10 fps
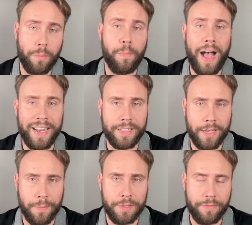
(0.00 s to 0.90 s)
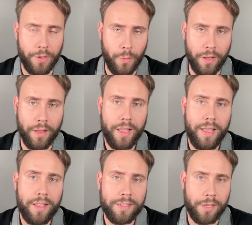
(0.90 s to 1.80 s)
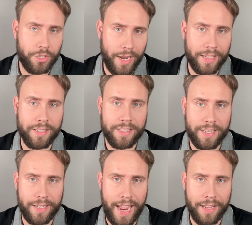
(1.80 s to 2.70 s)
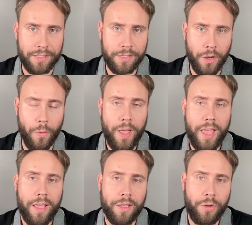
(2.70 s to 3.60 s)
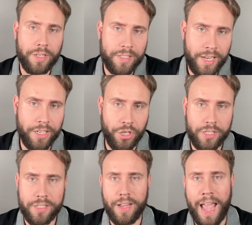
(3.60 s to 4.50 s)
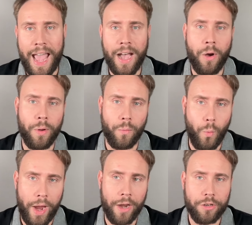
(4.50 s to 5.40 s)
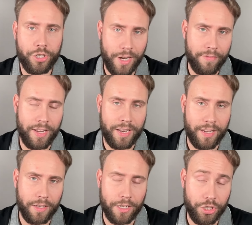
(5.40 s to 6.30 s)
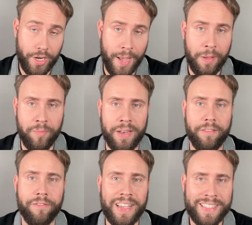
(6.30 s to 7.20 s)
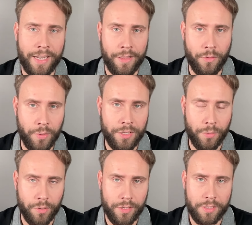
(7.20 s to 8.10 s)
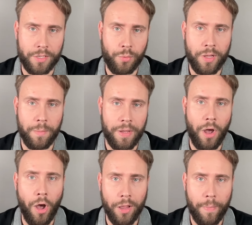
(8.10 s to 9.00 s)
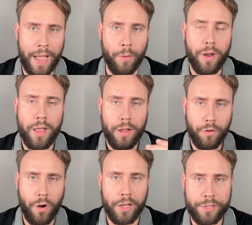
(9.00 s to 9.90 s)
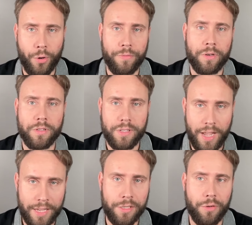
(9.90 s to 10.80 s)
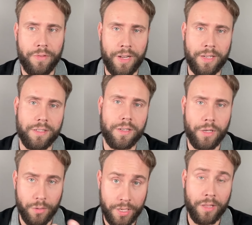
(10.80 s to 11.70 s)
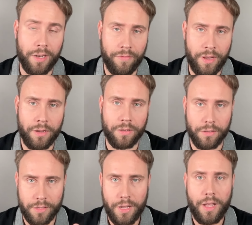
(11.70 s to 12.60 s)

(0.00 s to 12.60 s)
body types, if you will, such as sedans. So you can see just how and where Chevy and GM have been investing their resources. It's really been all about crossovers, SUVs, utility vehicles